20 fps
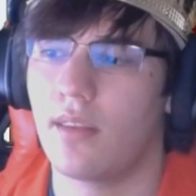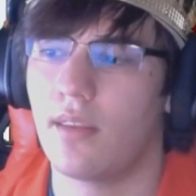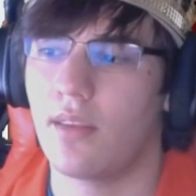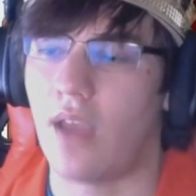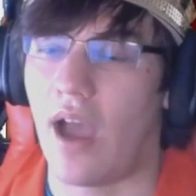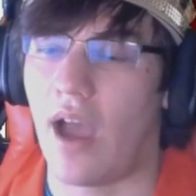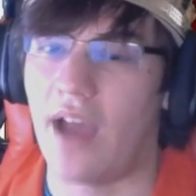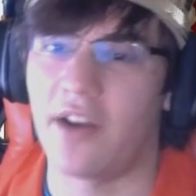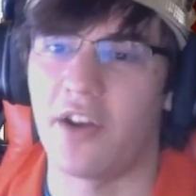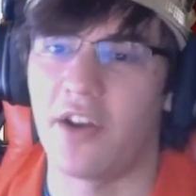
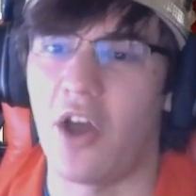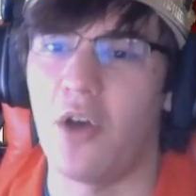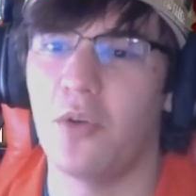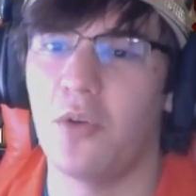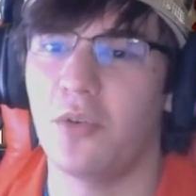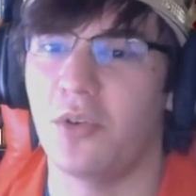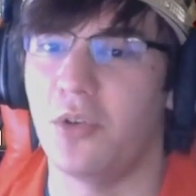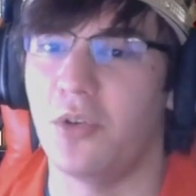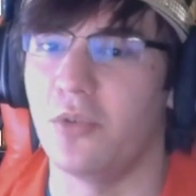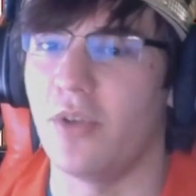I don't know,
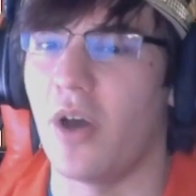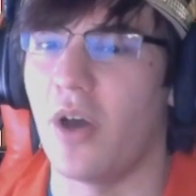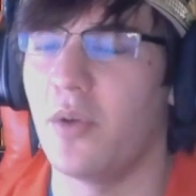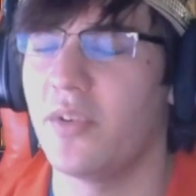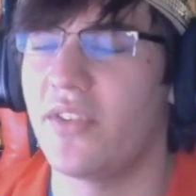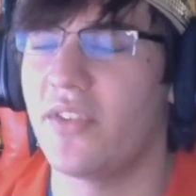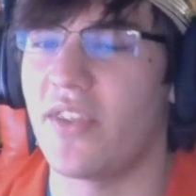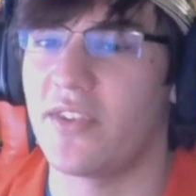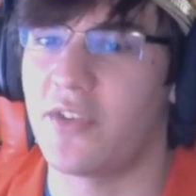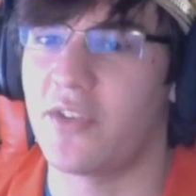who
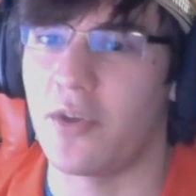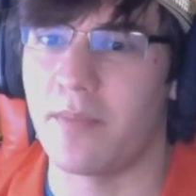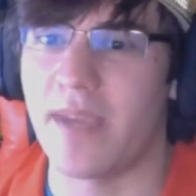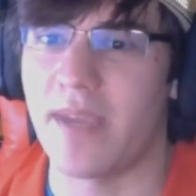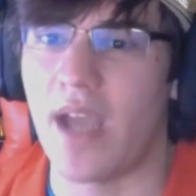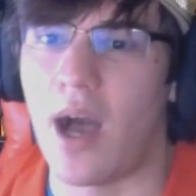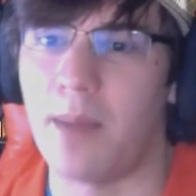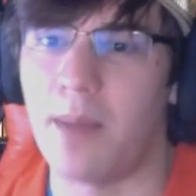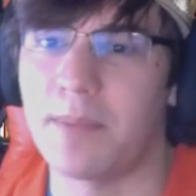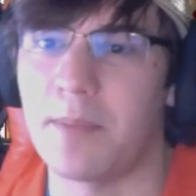knows, this could be
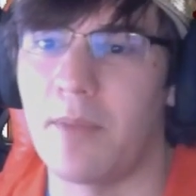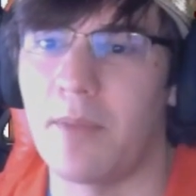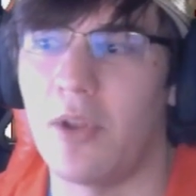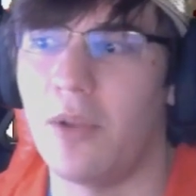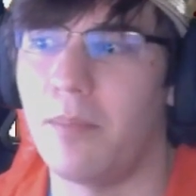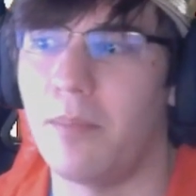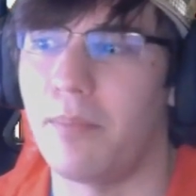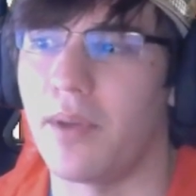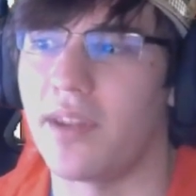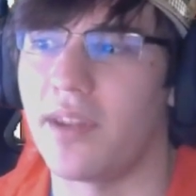
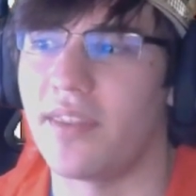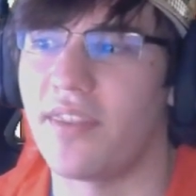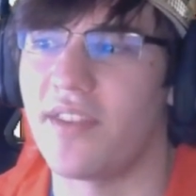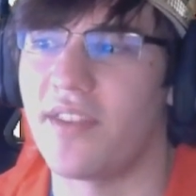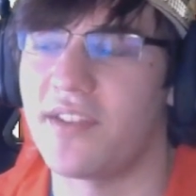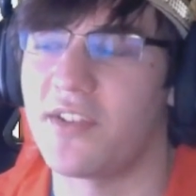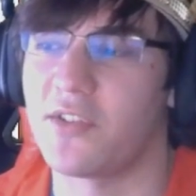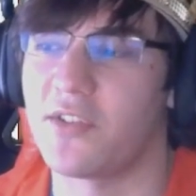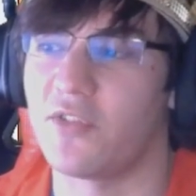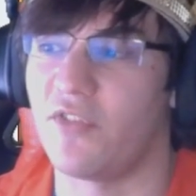optimal, but
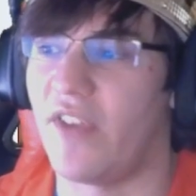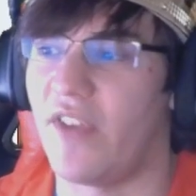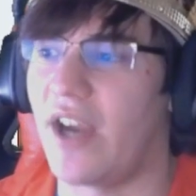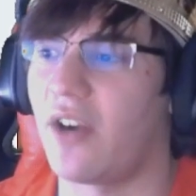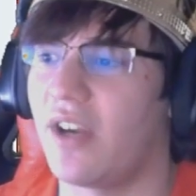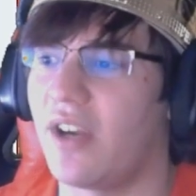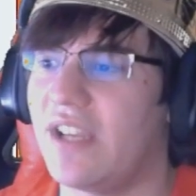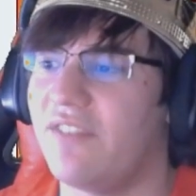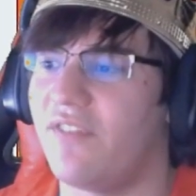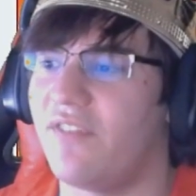this is
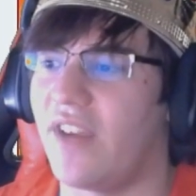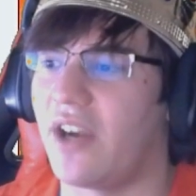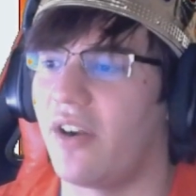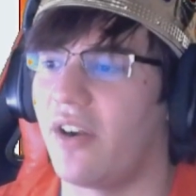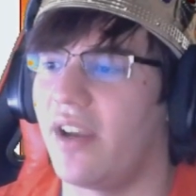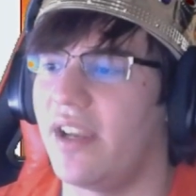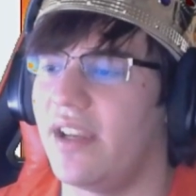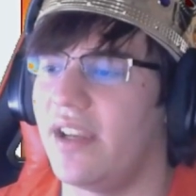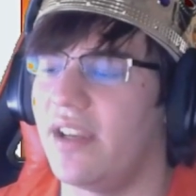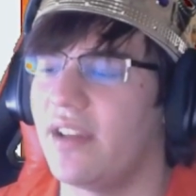very,
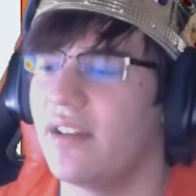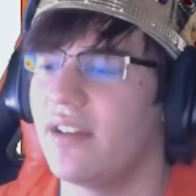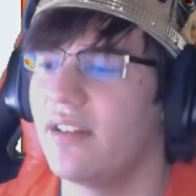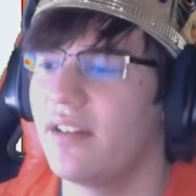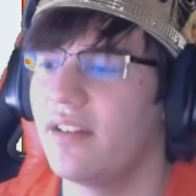very...